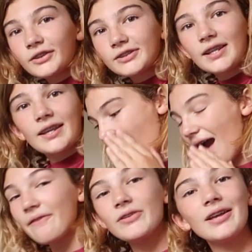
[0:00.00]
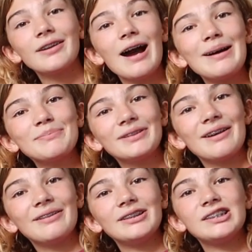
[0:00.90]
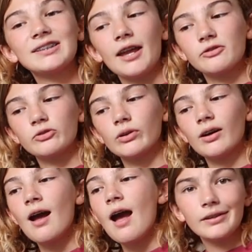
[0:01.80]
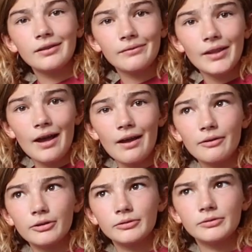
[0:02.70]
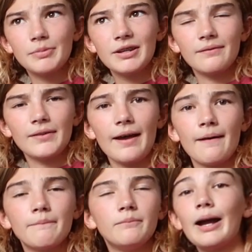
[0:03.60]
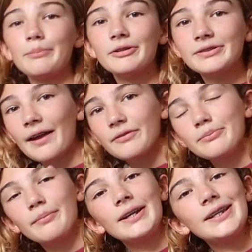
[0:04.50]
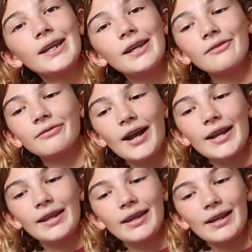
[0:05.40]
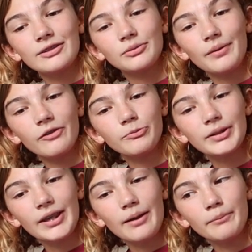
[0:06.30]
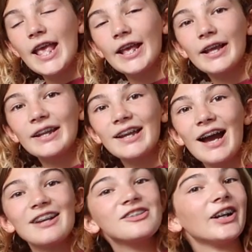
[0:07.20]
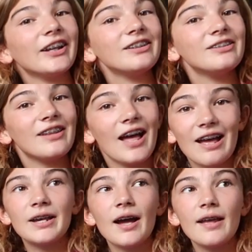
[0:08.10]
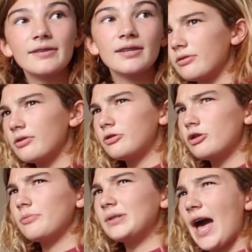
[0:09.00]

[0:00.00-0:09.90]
First thing, have an upload schedule. Thinking of that, or speaking of that, I post every Monday and Friday at 12 p.m. And I try to do that because YouTube's